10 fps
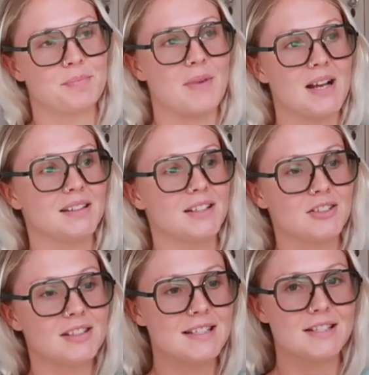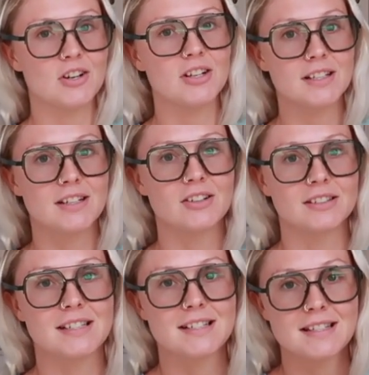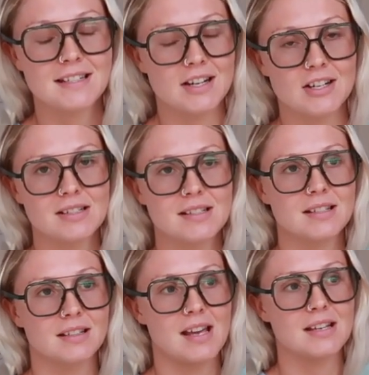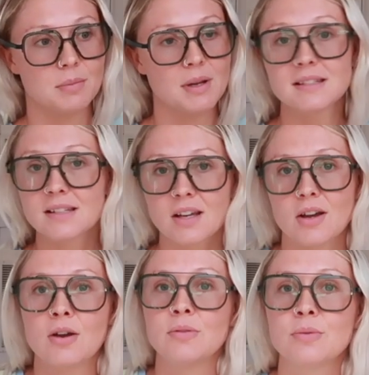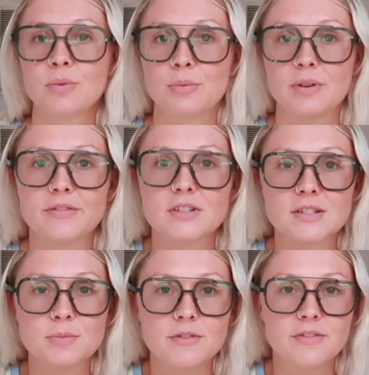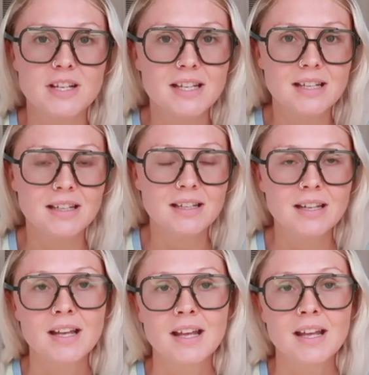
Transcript: I literally started on these stairs like months ago when we first moved in,